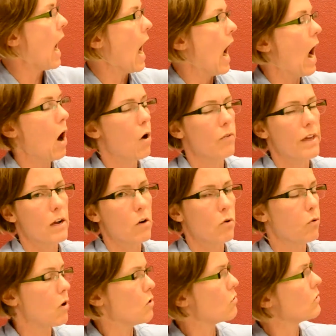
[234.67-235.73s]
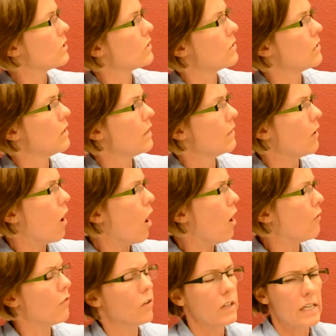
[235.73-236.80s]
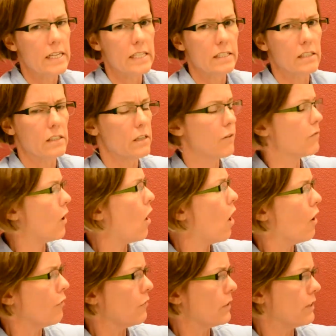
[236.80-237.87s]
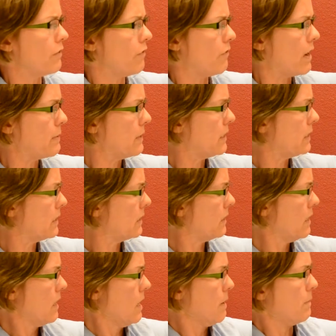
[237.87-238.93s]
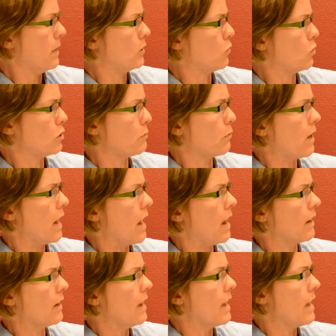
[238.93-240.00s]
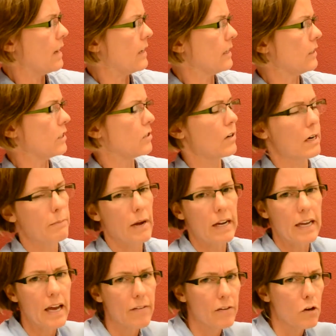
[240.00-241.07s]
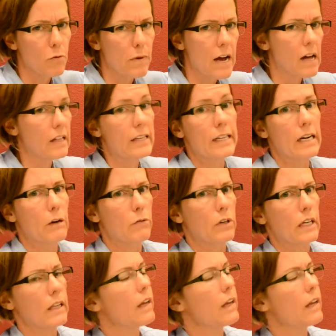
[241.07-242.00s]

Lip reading: How They Croaked, The Awful Ends of the Awfully Famous by George Bragg, and illustrated by Kevin O'Malley, and I really